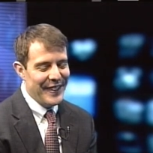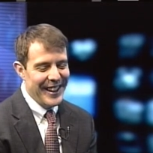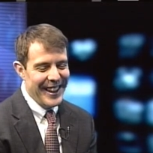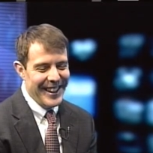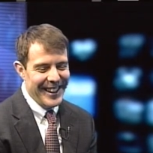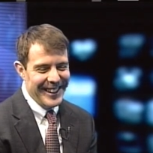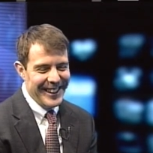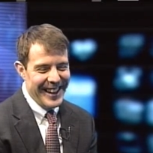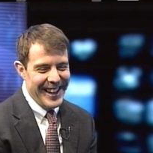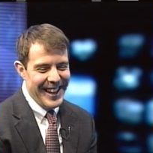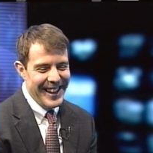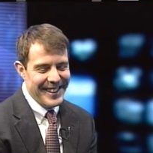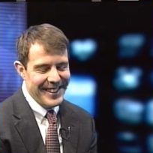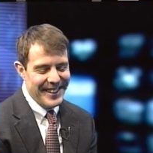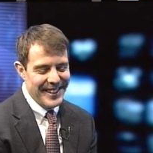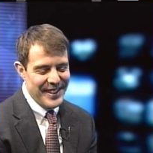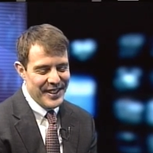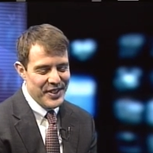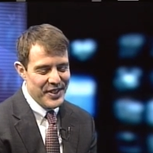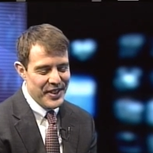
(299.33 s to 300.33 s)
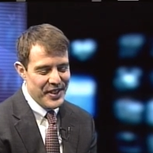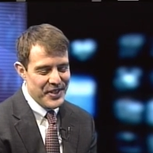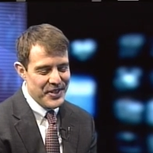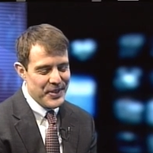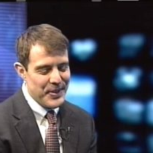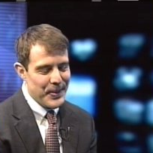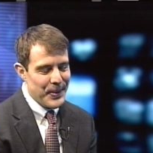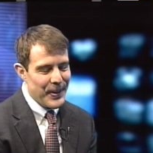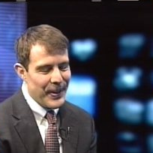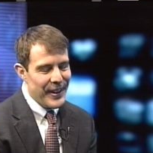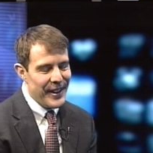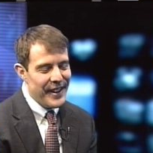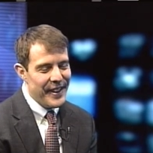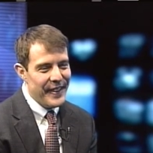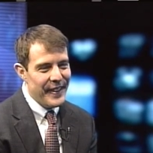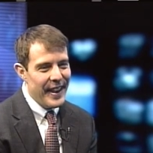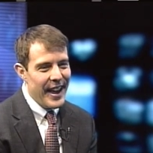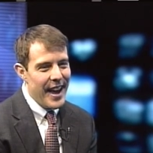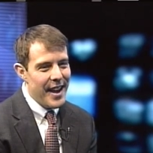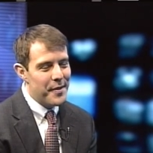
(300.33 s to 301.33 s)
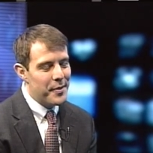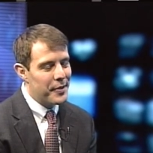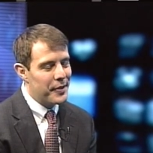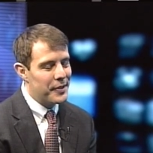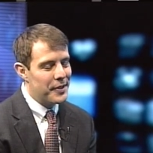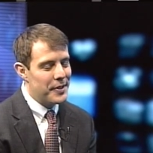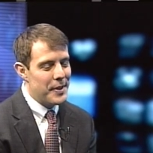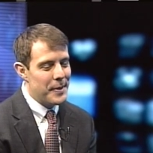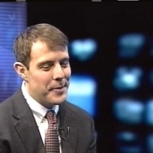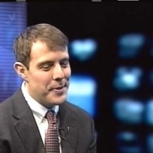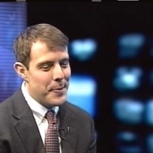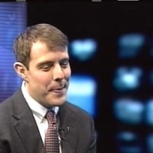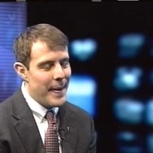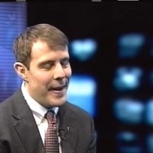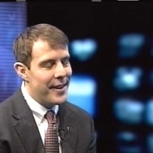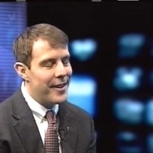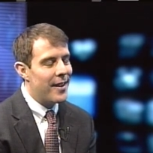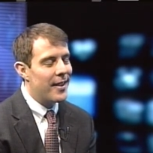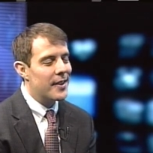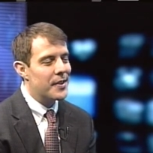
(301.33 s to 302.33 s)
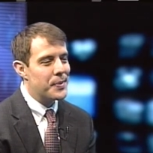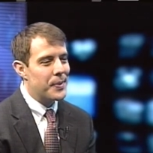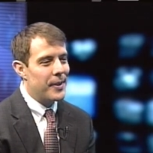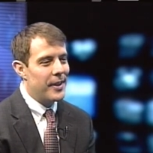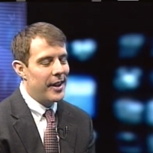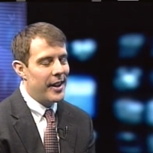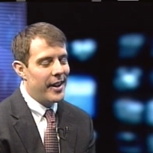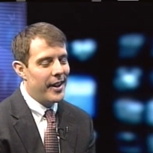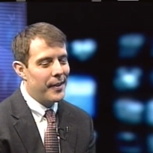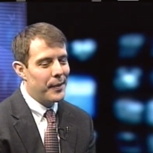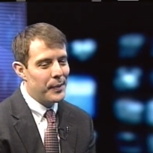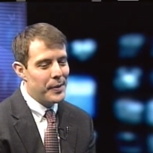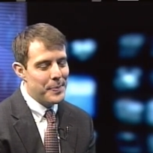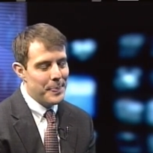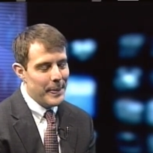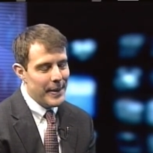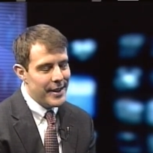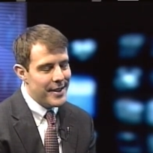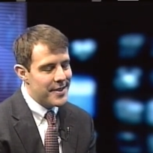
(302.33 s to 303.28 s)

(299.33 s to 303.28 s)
Yeah, the story on that, to my knowledge, we've been in